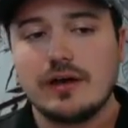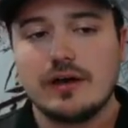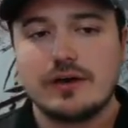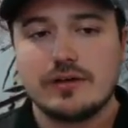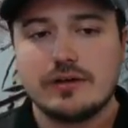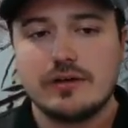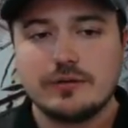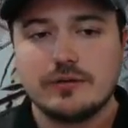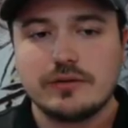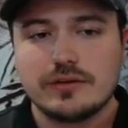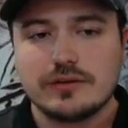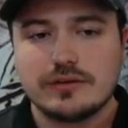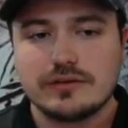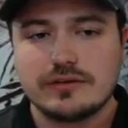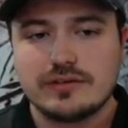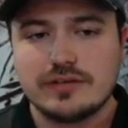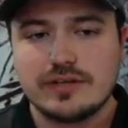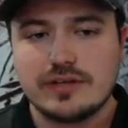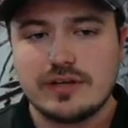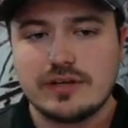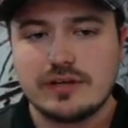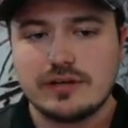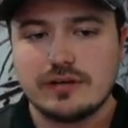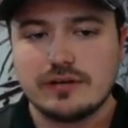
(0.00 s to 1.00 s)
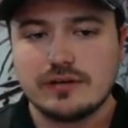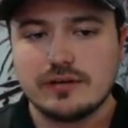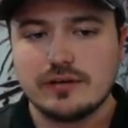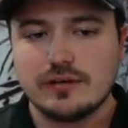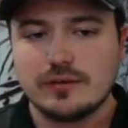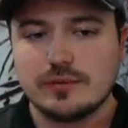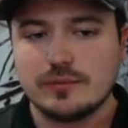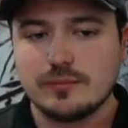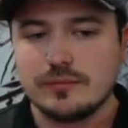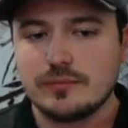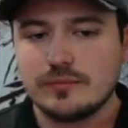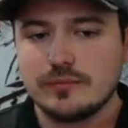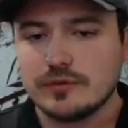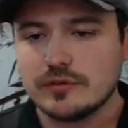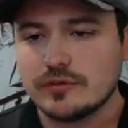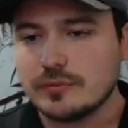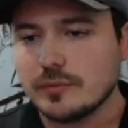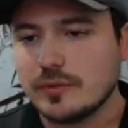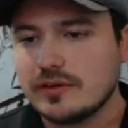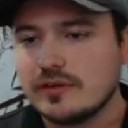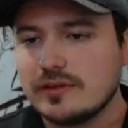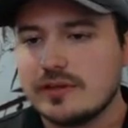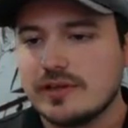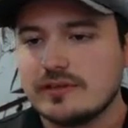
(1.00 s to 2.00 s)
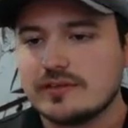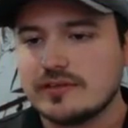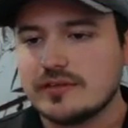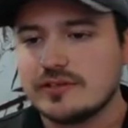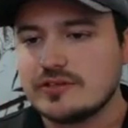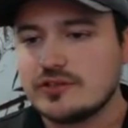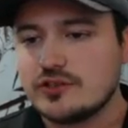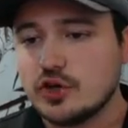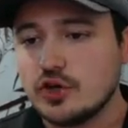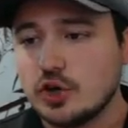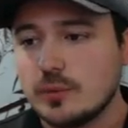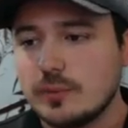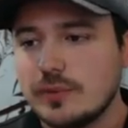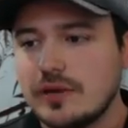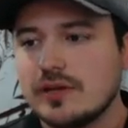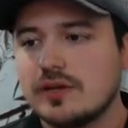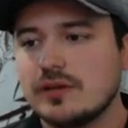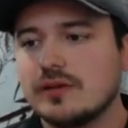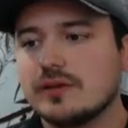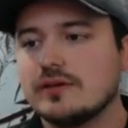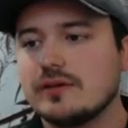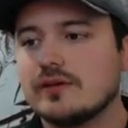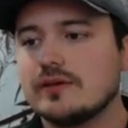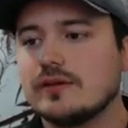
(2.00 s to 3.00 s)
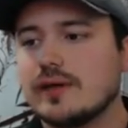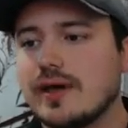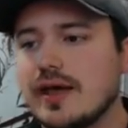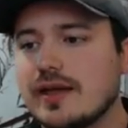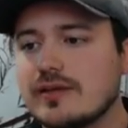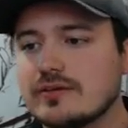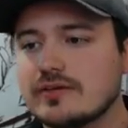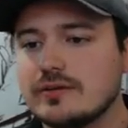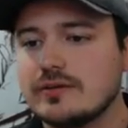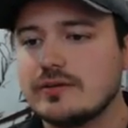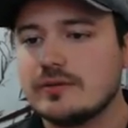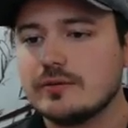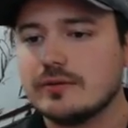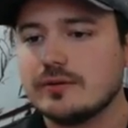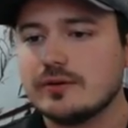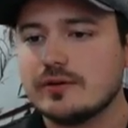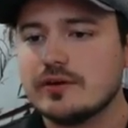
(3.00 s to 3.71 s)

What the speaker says: you can see there's a button that says "Show Me," and it'll ask you,